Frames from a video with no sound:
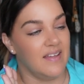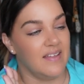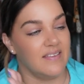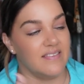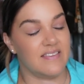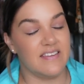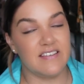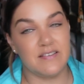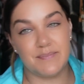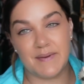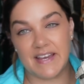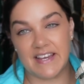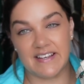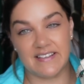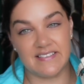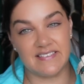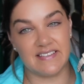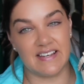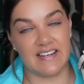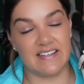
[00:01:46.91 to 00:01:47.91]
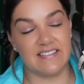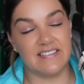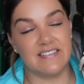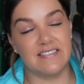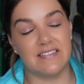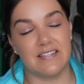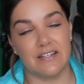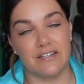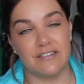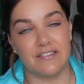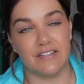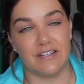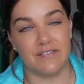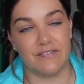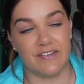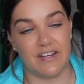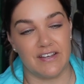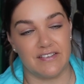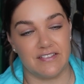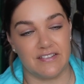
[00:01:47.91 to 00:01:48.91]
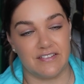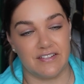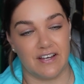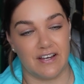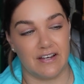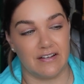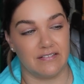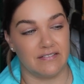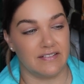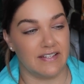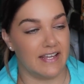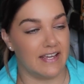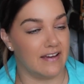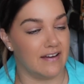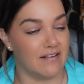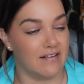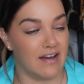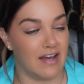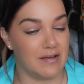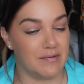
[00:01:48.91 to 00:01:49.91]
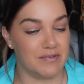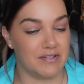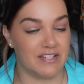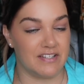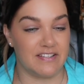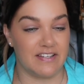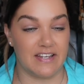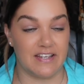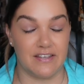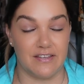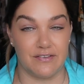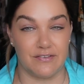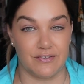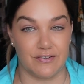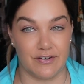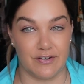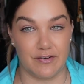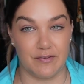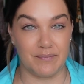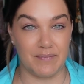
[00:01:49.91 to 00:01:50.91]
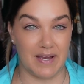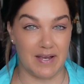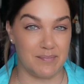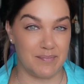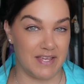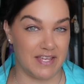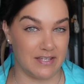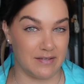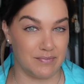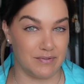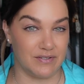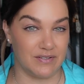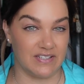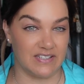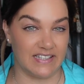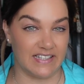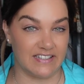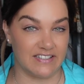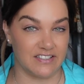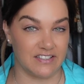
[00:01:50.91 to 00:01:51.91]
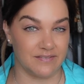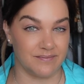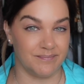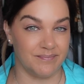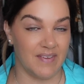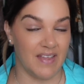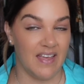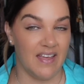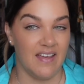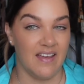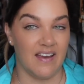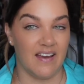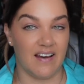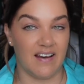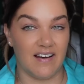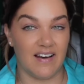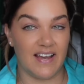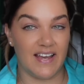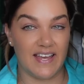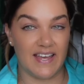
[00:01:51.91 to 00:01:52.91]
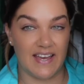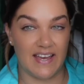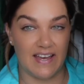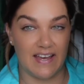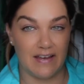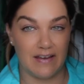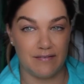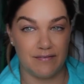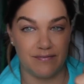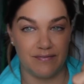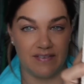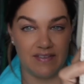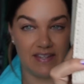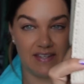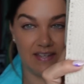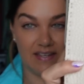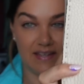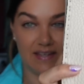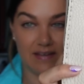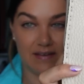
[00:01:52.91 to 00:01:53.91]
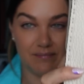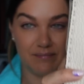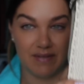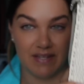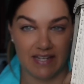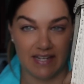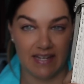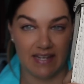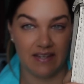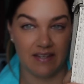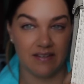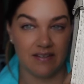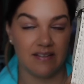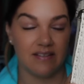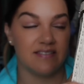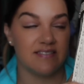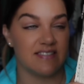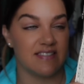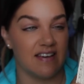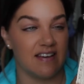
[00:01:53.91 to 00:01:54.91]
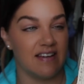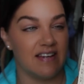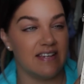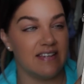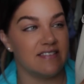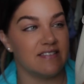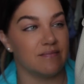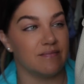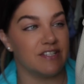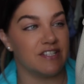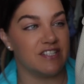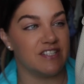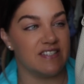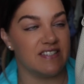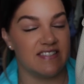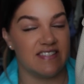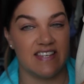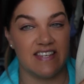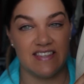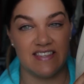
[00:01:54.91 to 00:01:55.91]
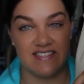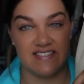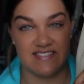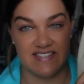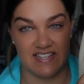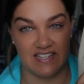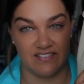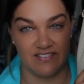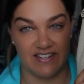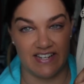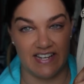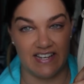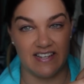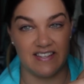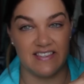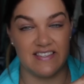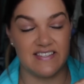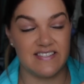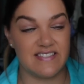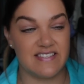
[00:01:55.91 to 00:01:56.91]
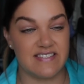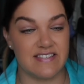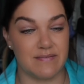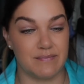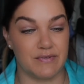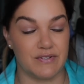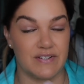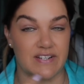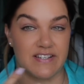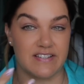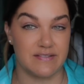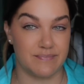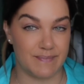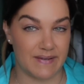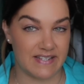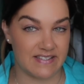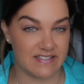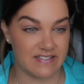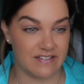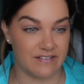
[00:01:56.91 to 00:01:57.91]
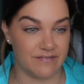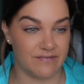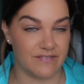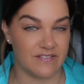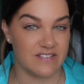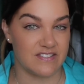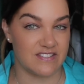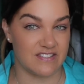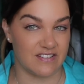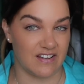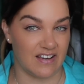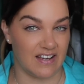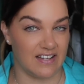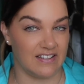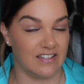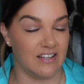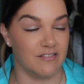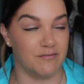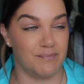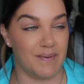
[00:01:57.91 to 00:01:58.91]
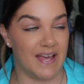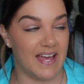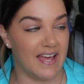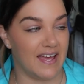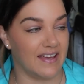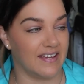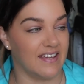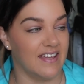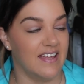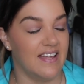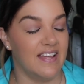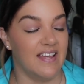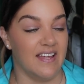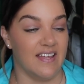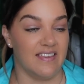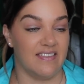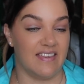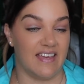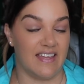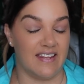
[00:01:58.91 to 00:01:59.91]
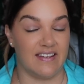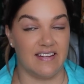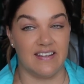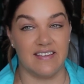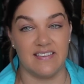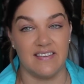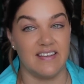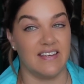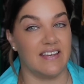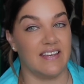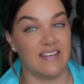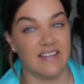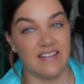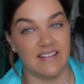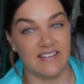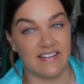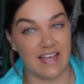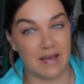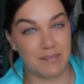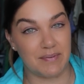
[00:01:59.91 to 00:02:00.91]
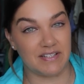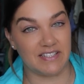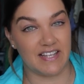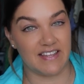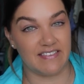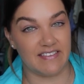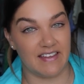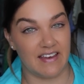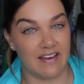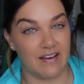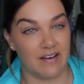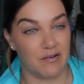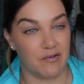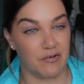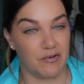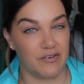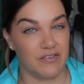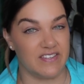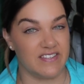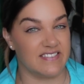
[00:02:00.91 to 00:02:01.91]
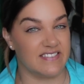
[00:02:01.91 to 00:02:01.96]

These bags are so, so versatile. Now, I'm going to take you through my Peekaboo collection. I have the mini size, which is in the Selleria. This is a more expensive style of bag than the Nappa leather or the